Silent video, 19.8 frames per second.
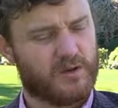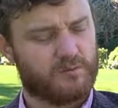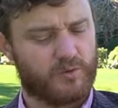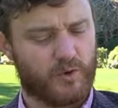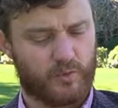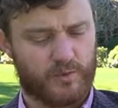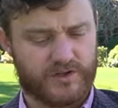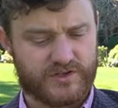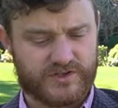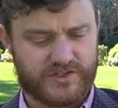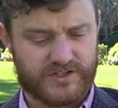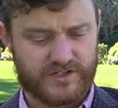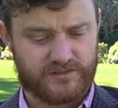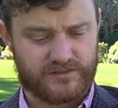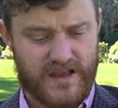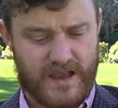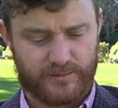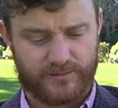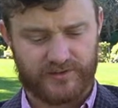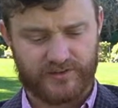but when she
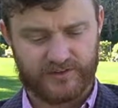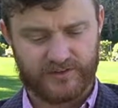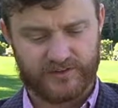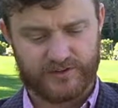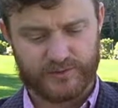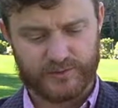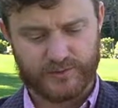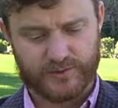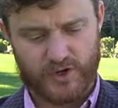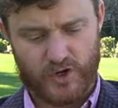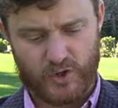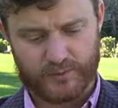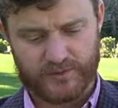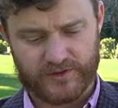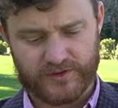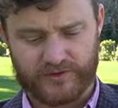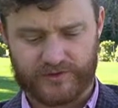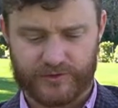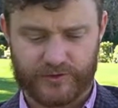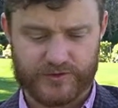lapses into a coma,
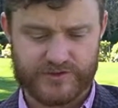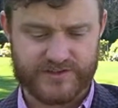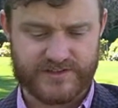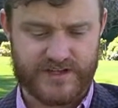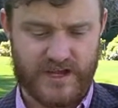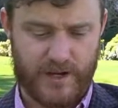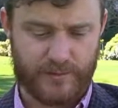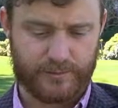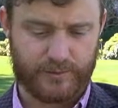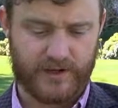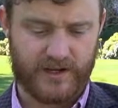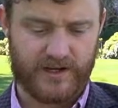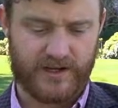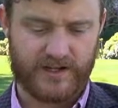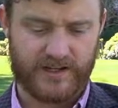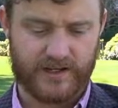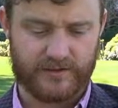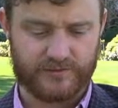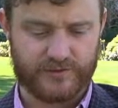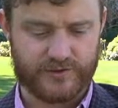the surgeons operate
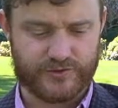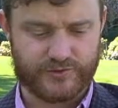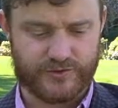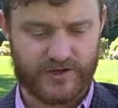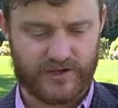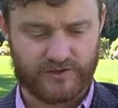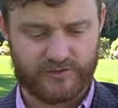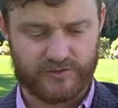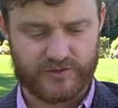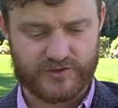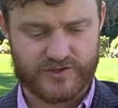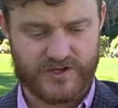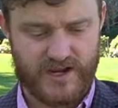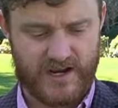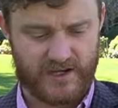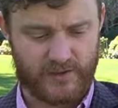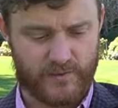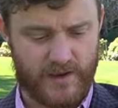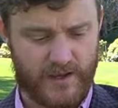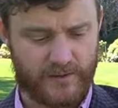and give her the transfusion
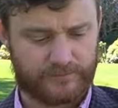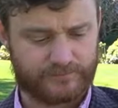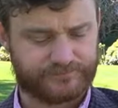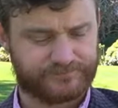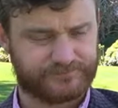anyway.